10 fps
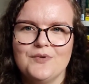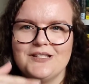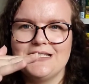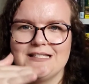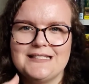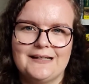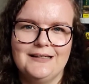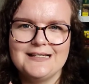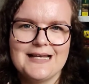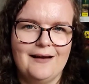settle
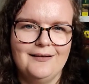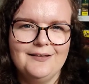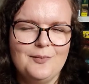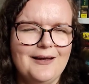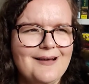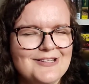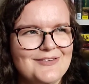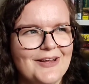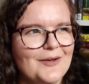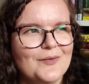it down a little bit. I
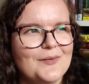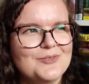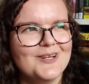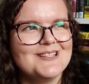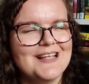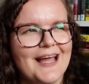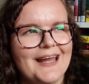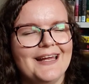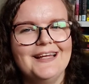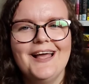don't know what I'm trying to
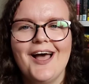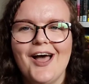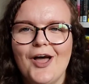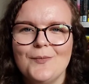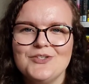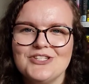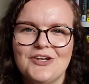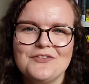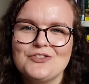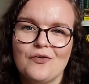say, to
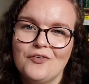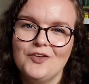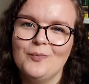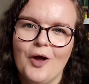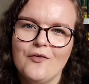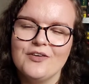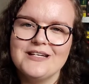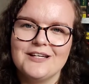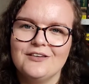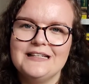kind of soften the blow of
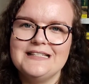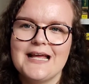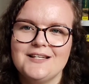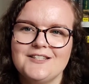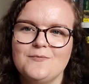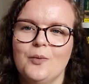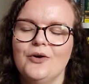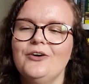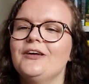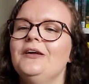reading a really dense
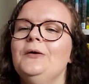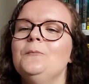book.